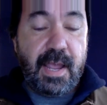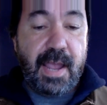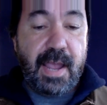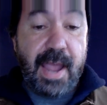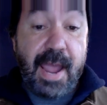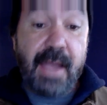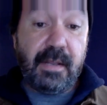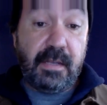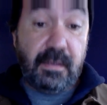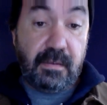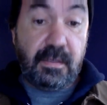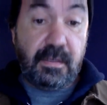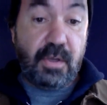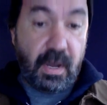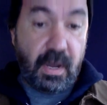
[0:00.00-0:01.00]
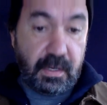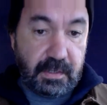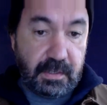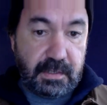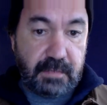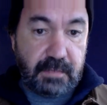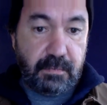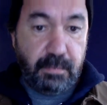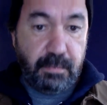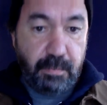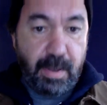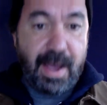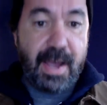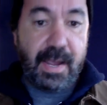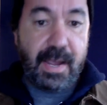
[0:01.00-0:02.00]
and the audience
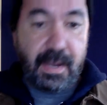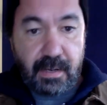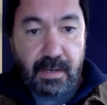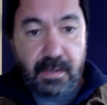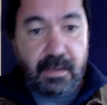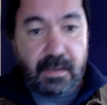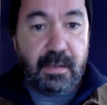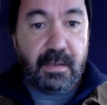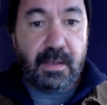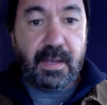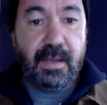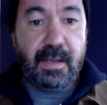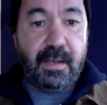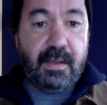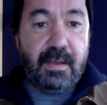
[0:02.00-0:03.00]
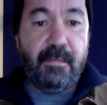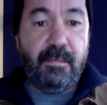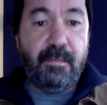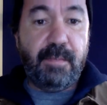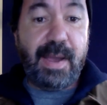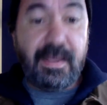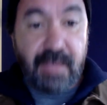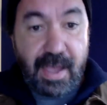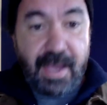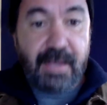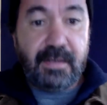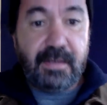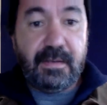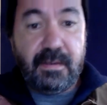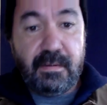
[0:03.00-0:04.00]
by that
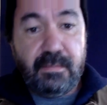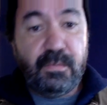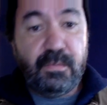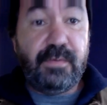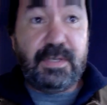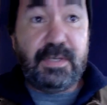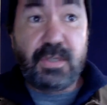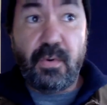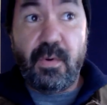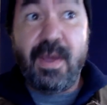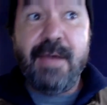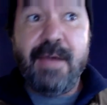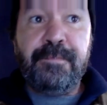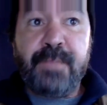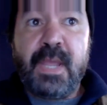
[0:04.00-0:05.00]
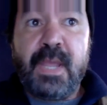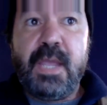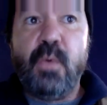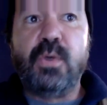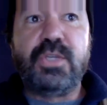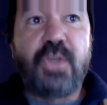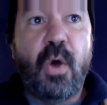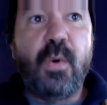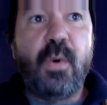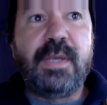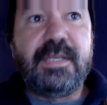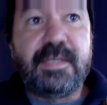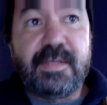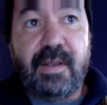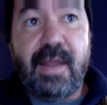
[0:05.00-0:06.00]
movie. So it was
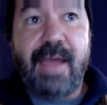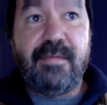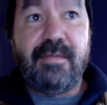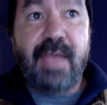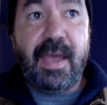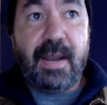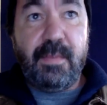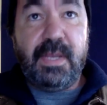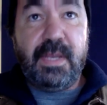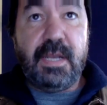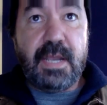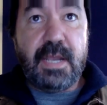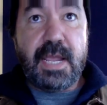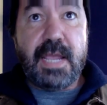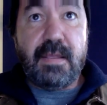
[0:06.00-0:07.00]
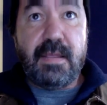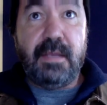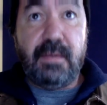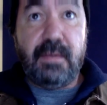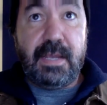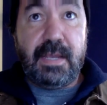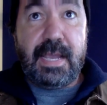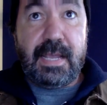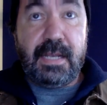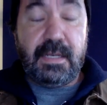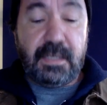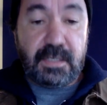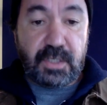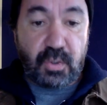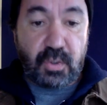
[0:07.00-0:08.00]
always like that. I mean, in
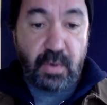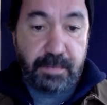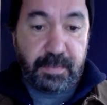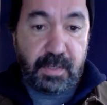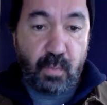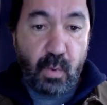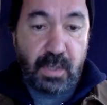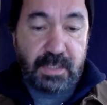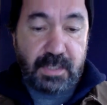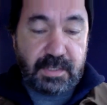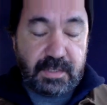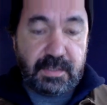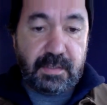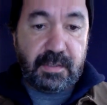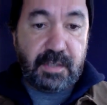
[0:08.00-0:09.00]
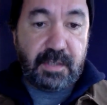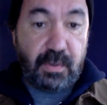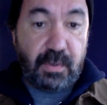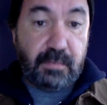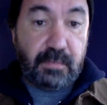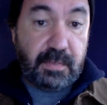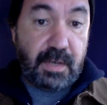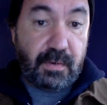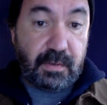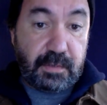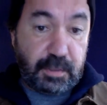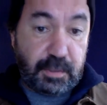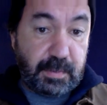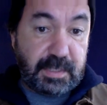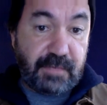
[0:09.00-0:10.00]
the script, it was, there were
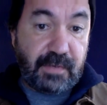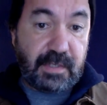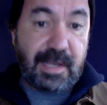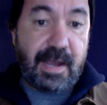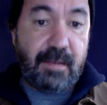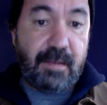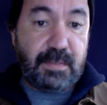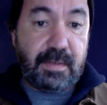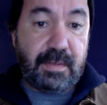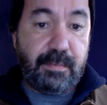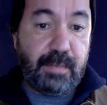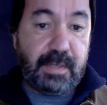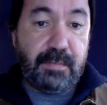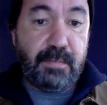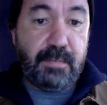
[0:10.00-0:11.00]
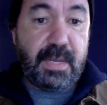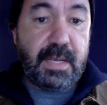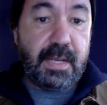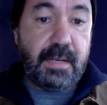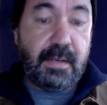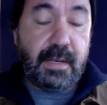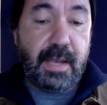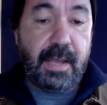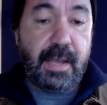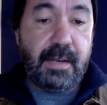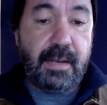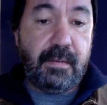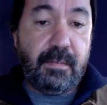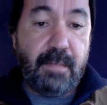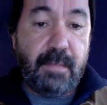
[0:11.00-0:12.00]
specific times, but me and
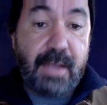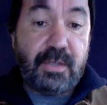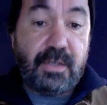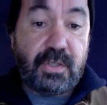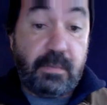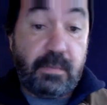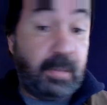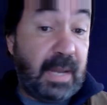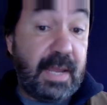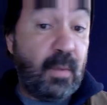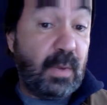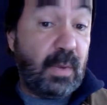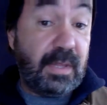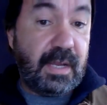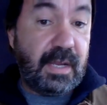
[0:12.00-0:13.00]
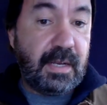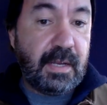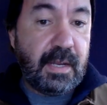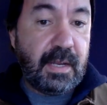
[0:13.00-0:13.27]
Maggie start playing with it.